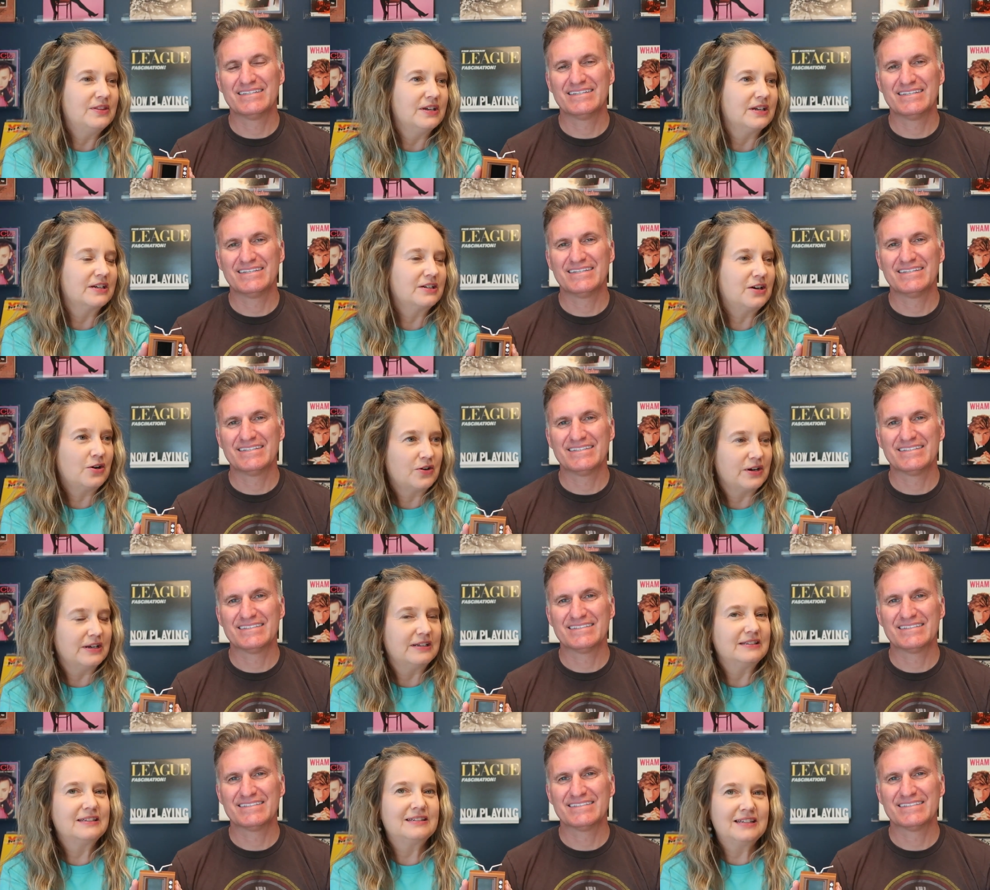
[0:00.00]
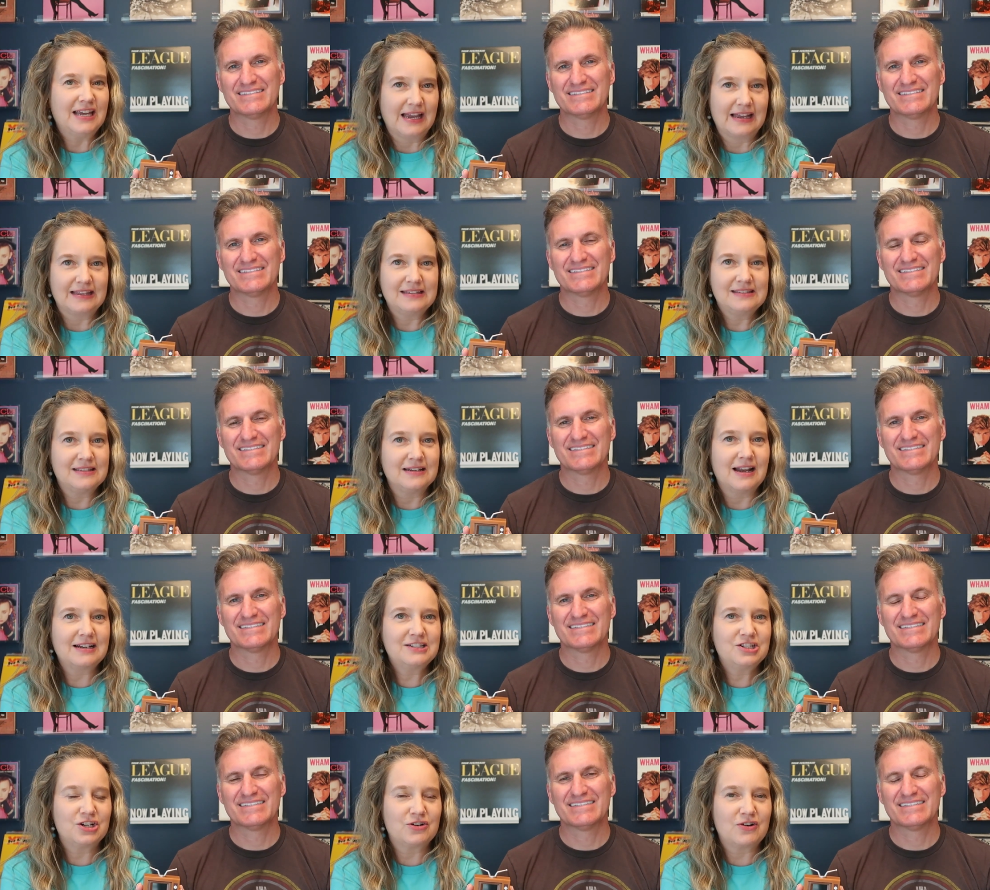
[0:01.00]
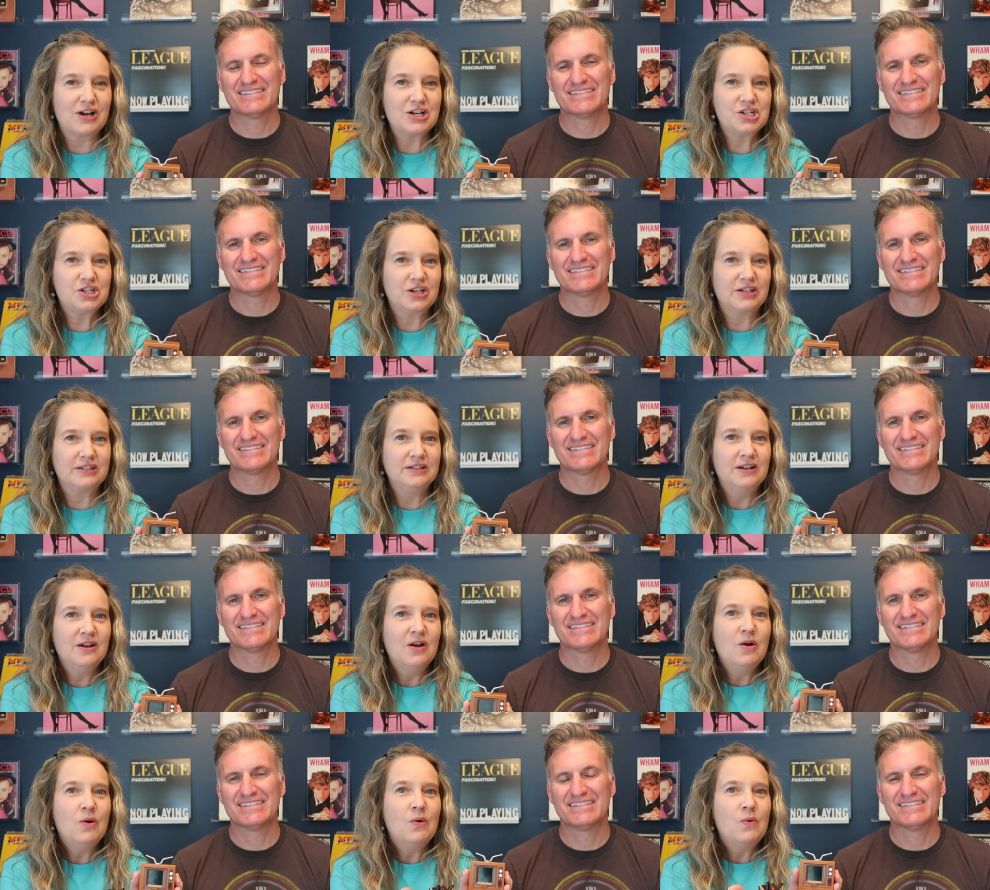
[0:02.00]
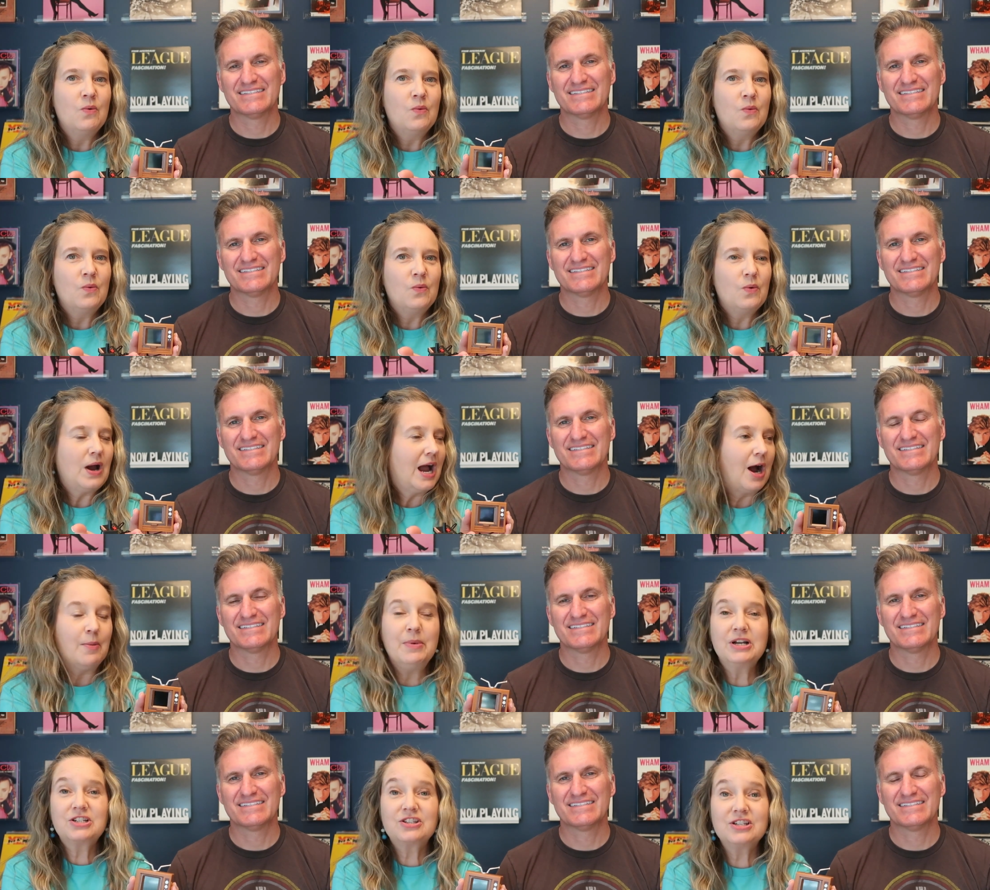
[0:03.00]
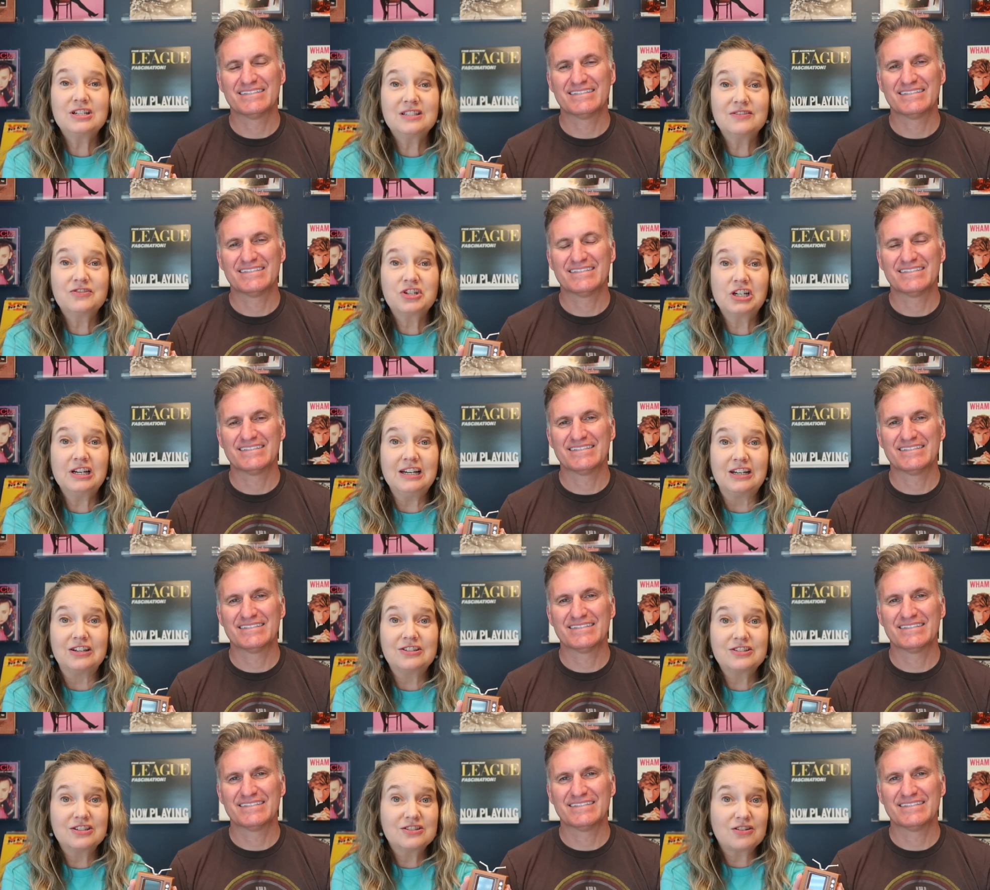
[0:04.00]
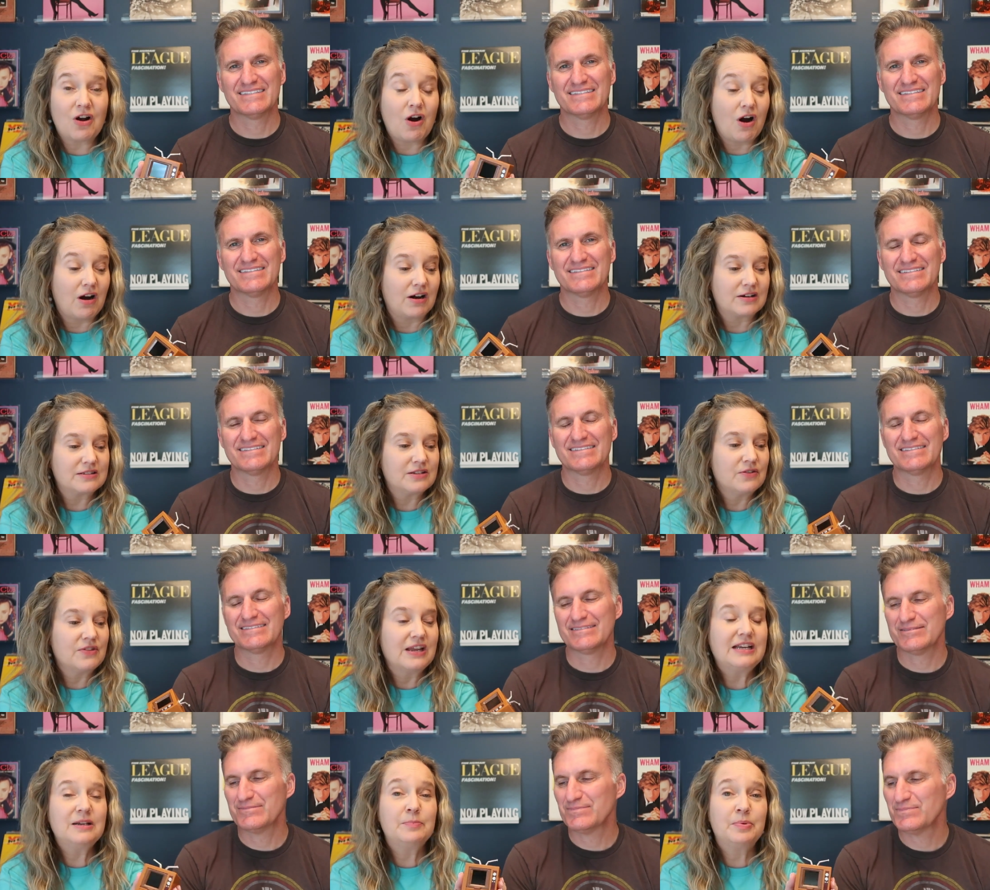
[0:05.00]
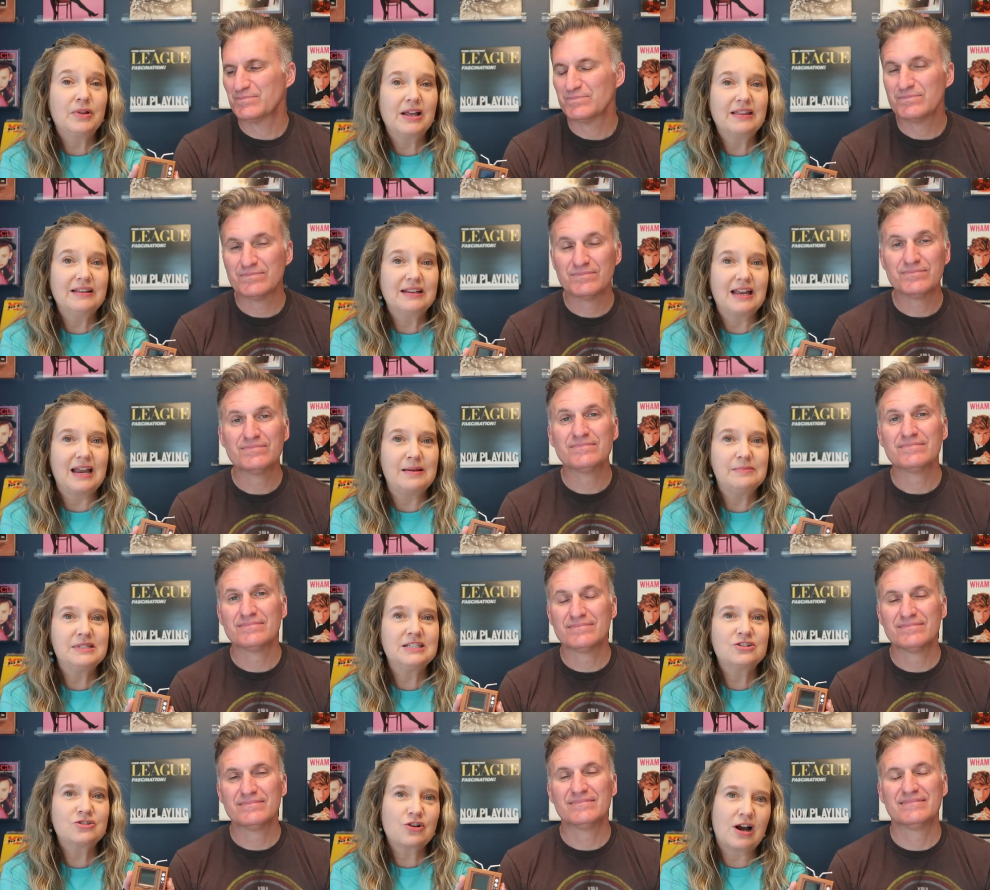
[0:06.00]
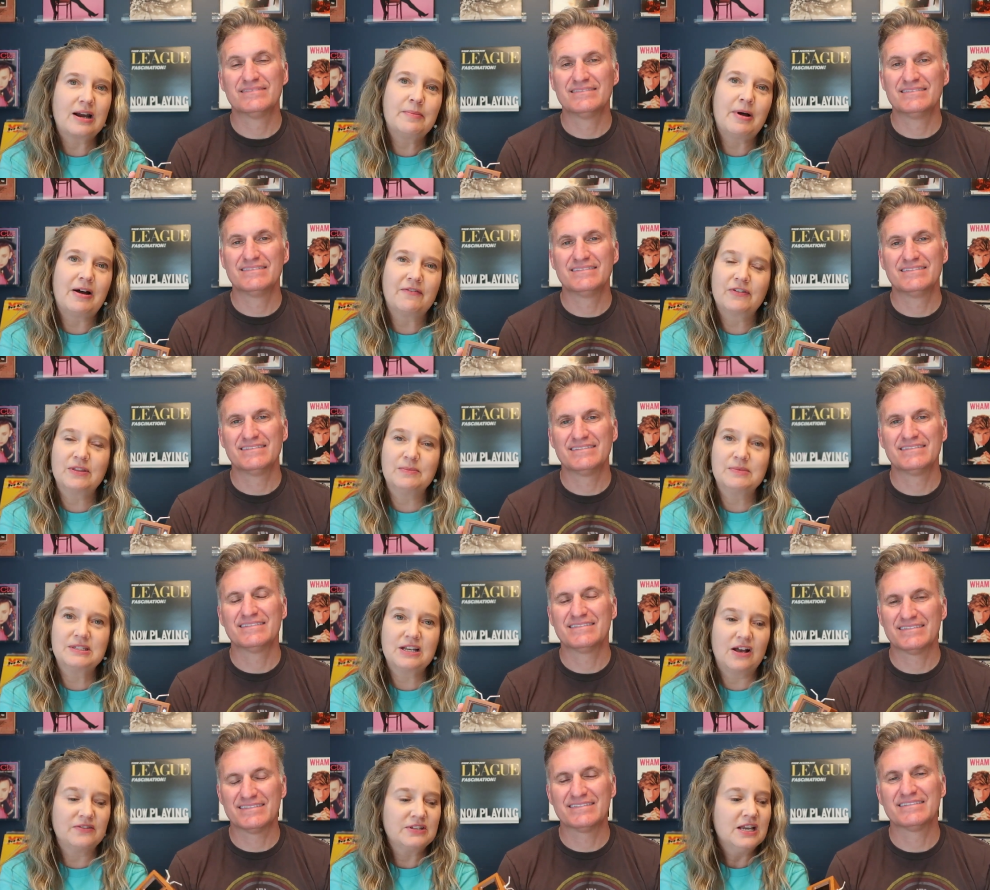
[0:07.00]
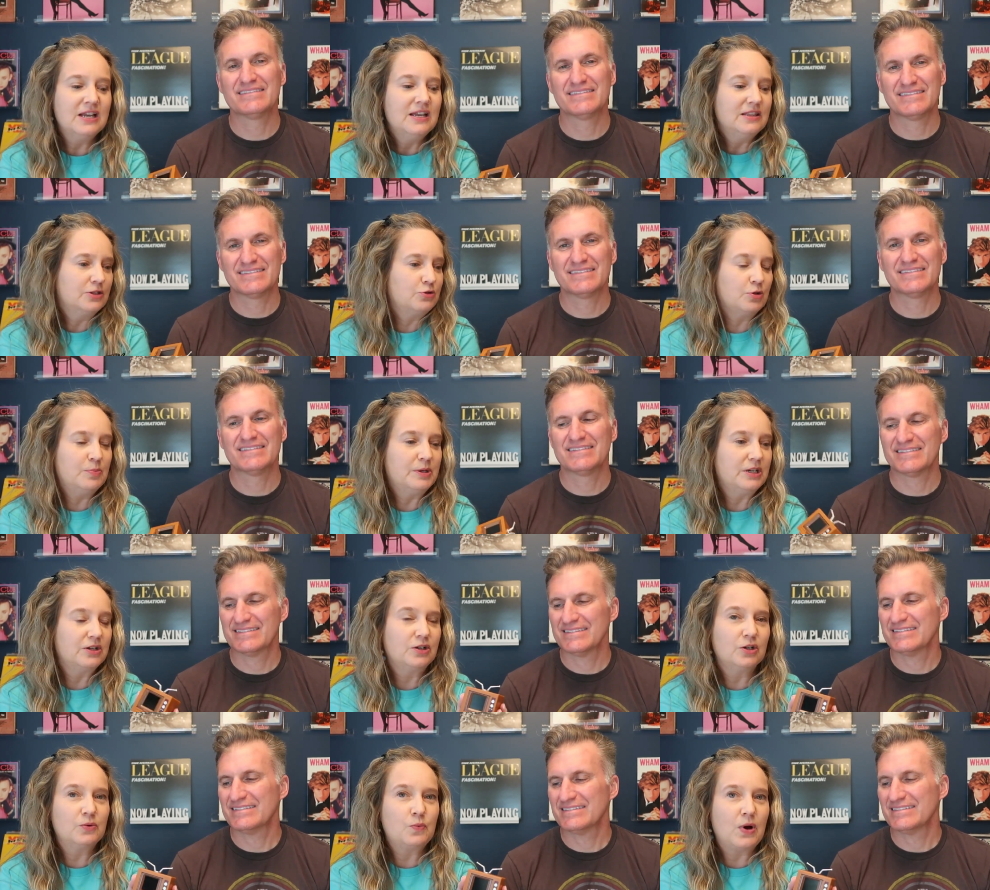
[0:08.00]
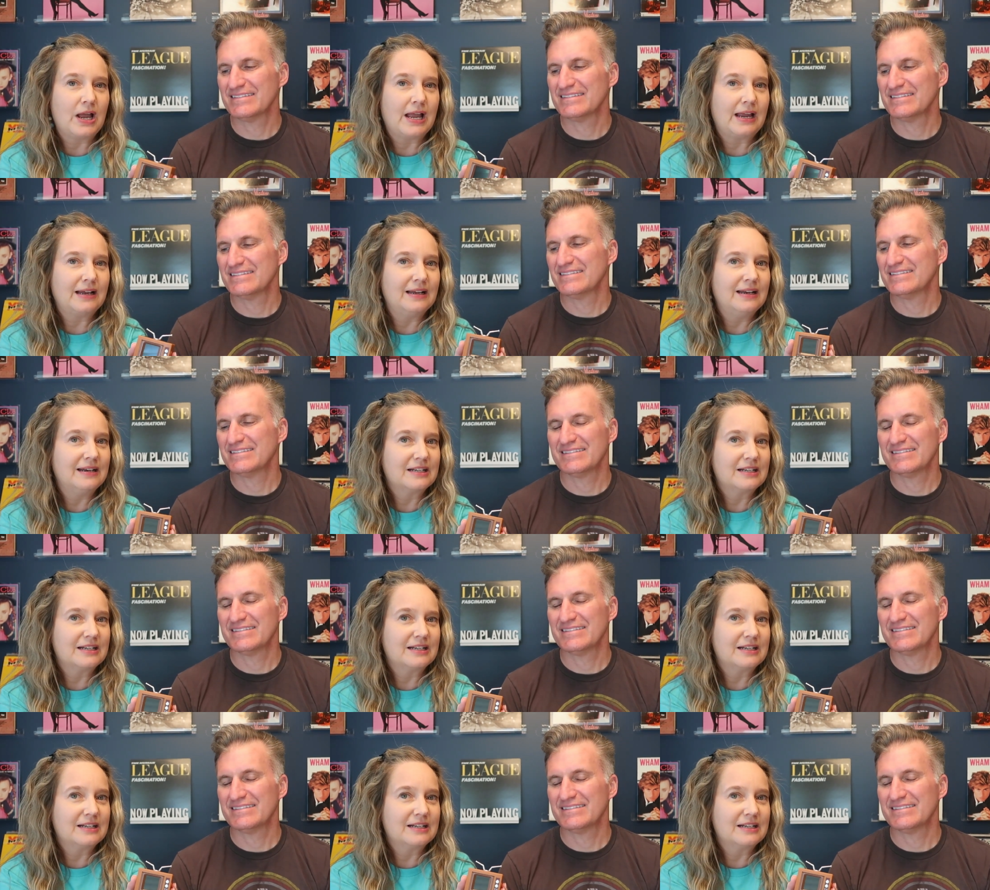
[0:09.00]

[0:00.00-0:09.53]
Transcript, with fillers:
Speaker 1: the current kids, the next generation, how much things have changed since ours. So they could play the games and try them out for themselves. This would be a good way,